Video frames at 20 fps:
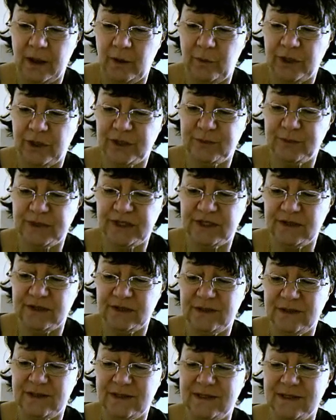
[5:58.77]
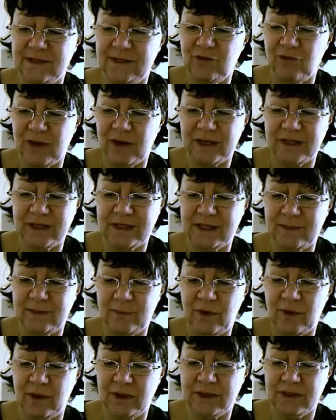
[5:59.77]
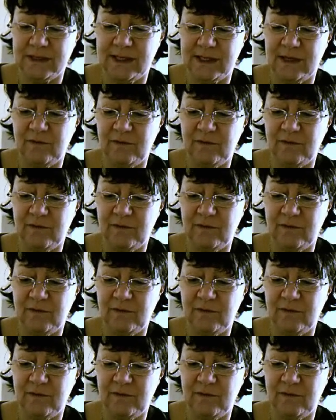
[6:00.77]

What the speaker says: which pursues a discredited policy